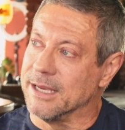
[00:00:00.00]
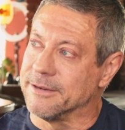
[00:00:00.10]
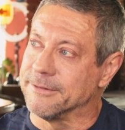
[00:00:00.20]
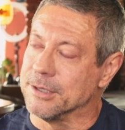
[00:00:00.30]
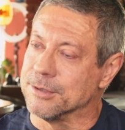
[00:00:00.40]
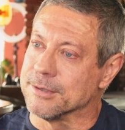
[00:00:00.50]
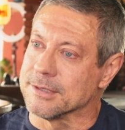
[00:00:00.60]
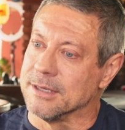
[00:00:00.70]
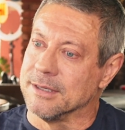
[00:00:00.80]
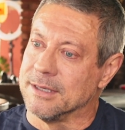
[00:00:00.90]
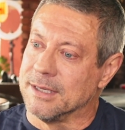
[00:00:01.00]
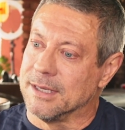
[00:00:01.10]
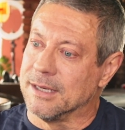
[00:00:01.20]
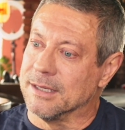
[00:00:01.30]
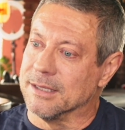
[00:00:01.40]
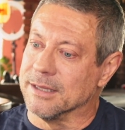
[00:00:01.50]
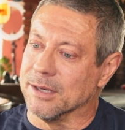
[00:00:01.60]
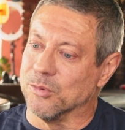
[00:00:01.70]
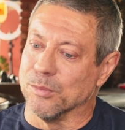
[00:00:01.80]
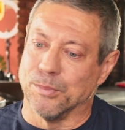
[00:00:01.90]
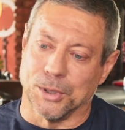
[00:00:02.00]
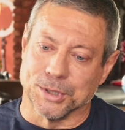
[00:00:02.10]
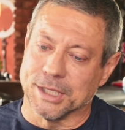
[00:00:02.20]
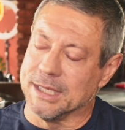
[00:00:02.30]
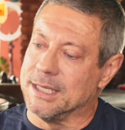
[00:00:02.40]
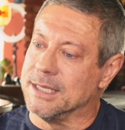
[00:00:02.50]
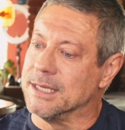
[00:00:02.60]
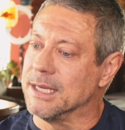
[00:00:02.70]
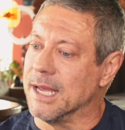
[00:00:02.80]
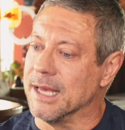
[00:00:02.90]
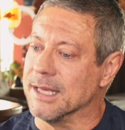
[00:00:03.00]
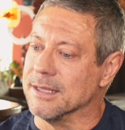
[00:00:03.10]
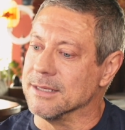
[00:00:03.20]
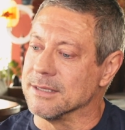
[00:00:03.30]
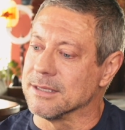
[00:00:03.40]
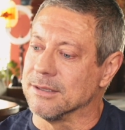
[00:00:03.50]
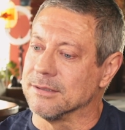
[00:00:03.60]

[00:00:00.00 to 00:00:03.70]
AFOs that were bulky and